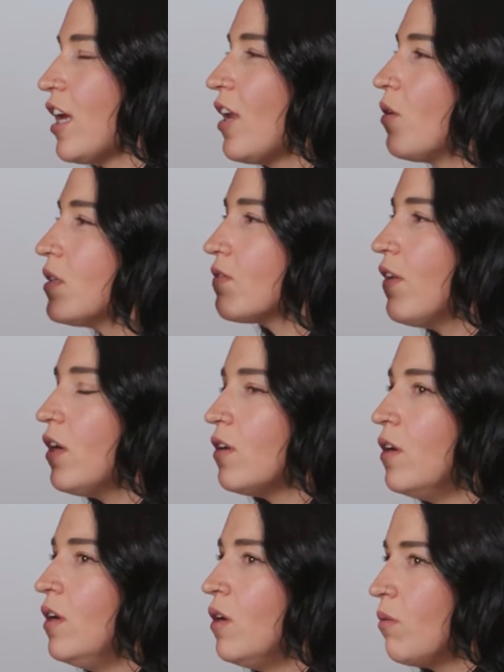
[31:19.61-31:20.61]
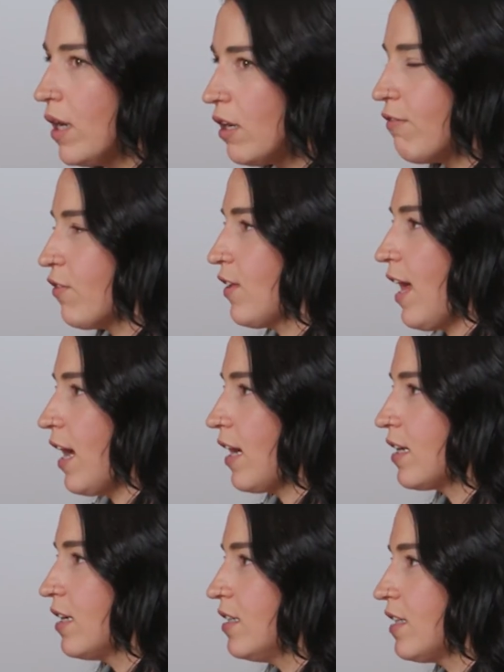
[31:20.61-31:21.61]
And I always felt weird for that
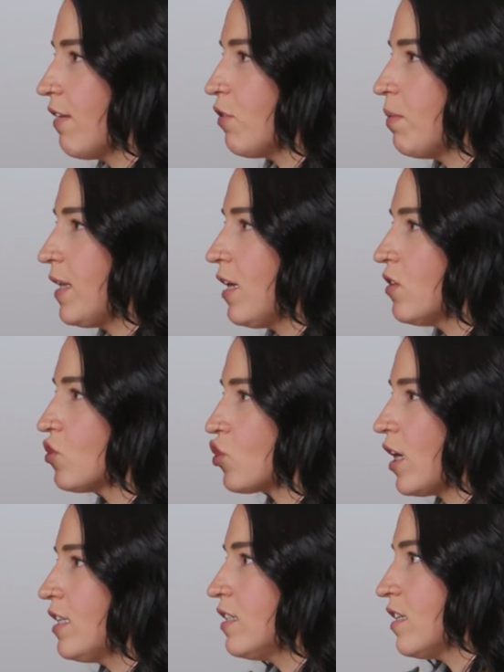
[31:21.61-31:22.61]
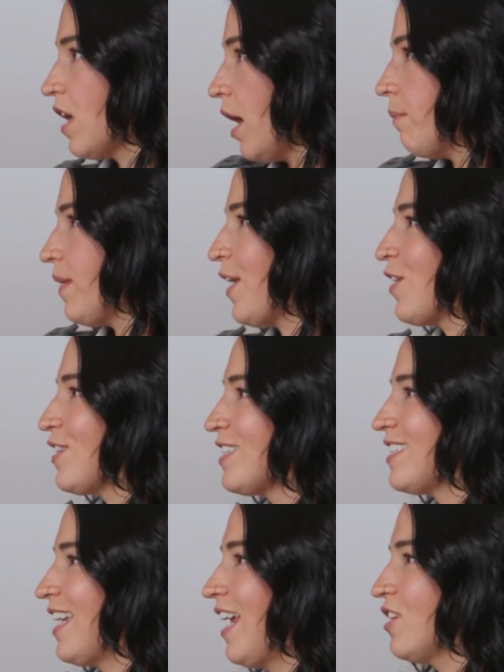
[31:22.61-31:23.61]
because everybody else tried to not be on the
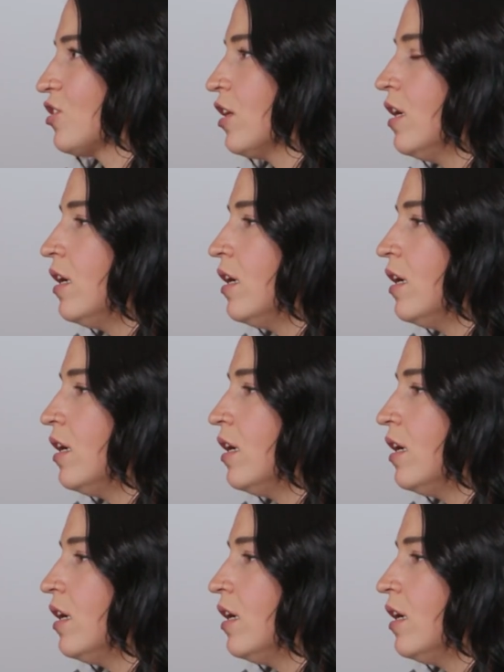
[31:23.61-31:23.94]
stage.